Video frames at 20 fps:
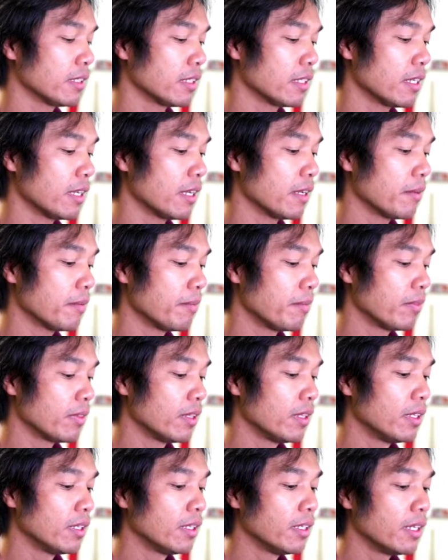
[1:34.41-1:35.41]
okay?
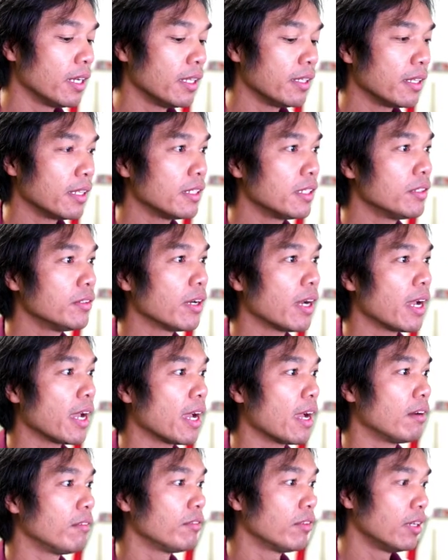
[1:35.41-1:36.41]
And then you
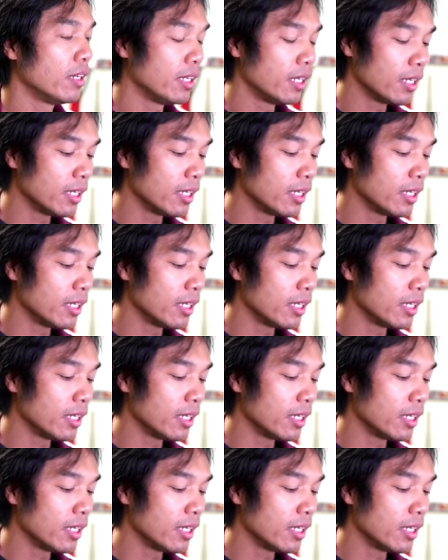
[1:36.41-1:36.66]
have